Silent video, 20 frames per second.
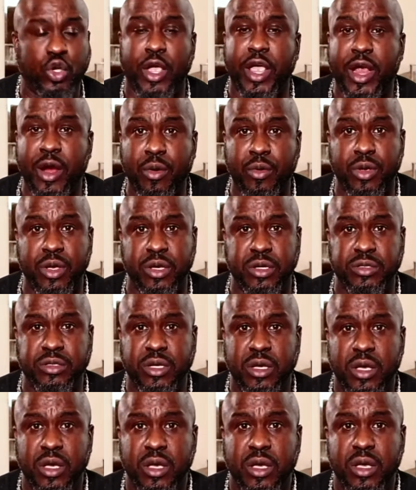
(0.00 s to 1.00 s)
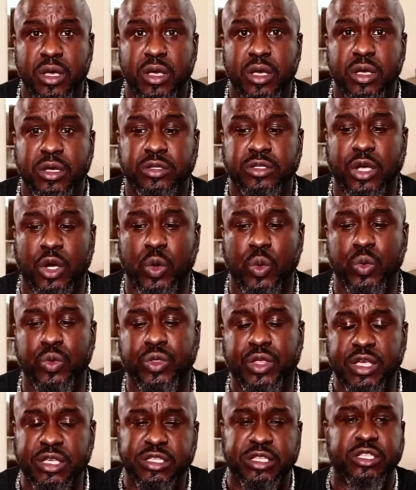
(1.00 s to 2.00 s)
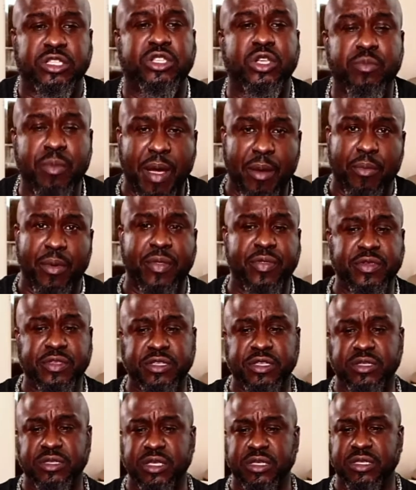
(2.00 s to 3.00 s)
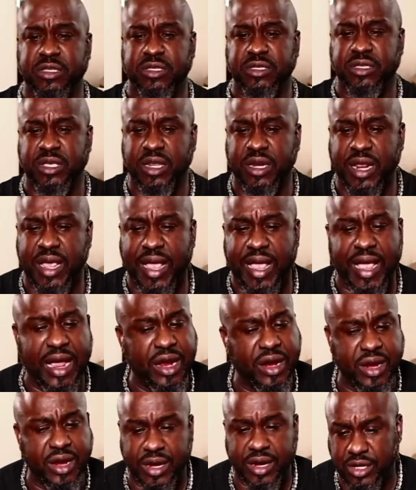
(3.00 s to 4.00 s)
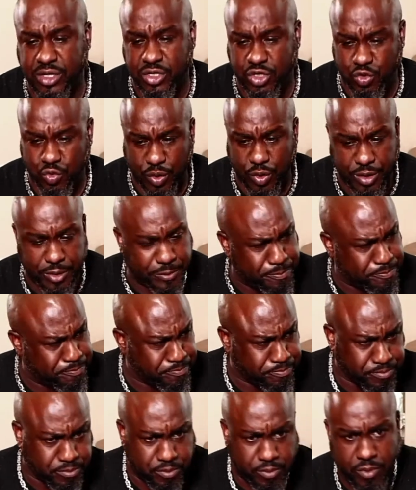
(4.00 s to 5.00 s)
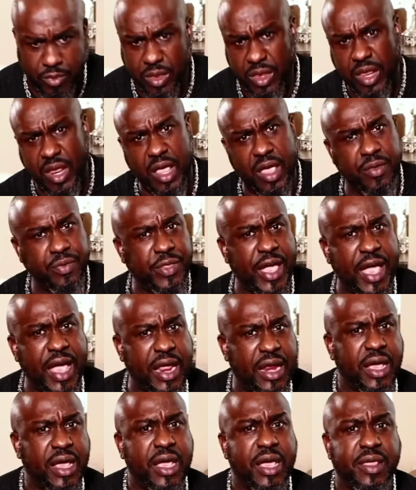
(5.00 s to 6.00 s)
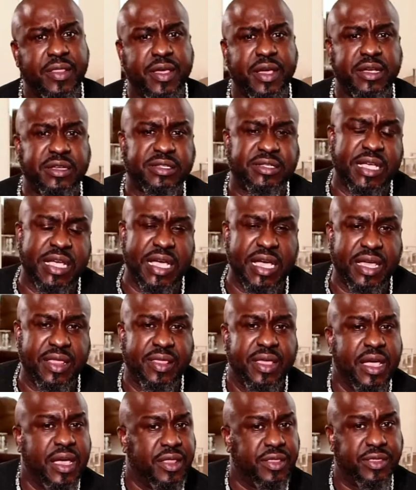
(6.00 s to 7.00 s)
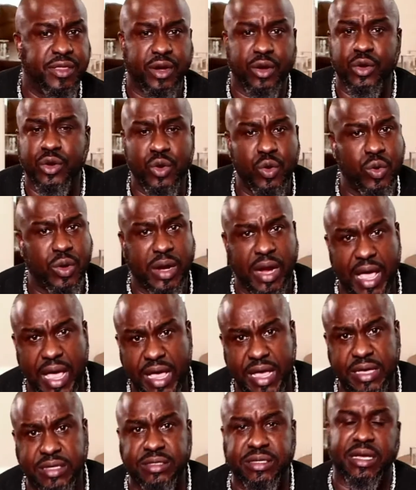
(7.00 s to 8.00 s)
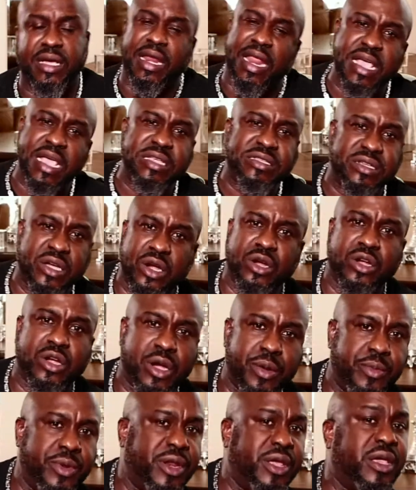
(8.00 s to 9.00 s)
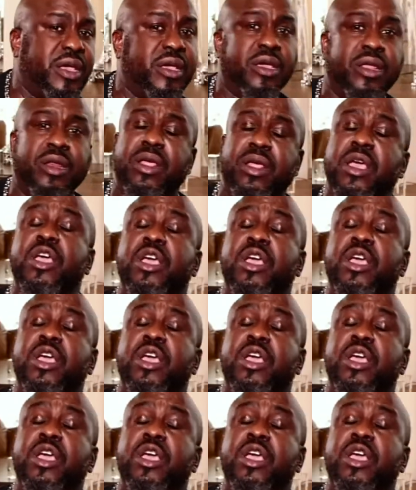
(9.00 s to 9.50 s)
areas. So this is to my brothers and sisters in the hair industry that saying there are no clients. The clients aren't coming in.